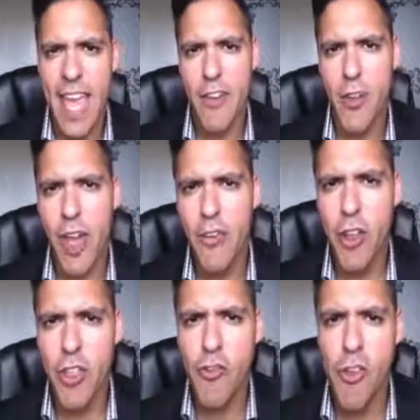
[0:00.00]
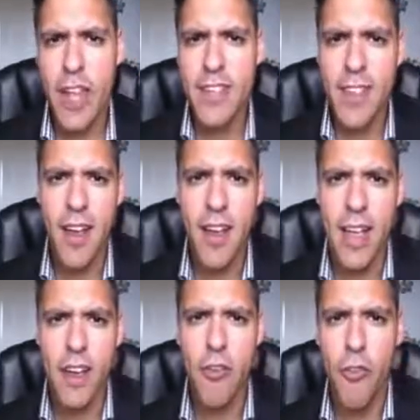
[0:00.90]
If you haven't got the right
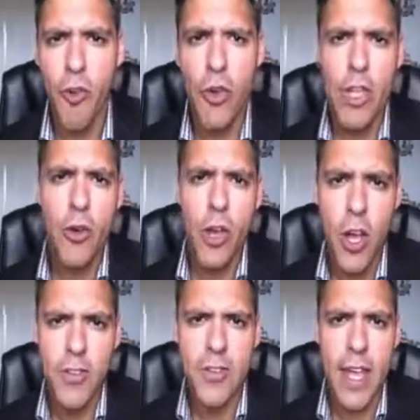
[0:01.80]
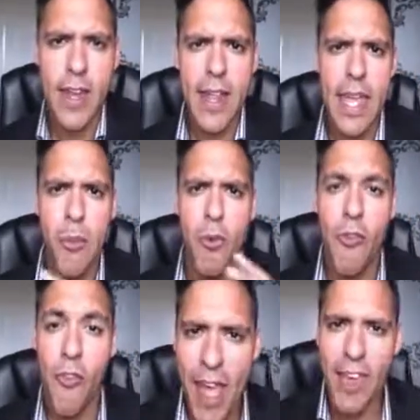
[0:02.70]
target for your content, it will
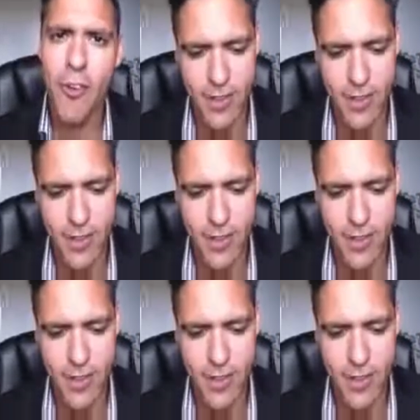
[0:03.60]
fail.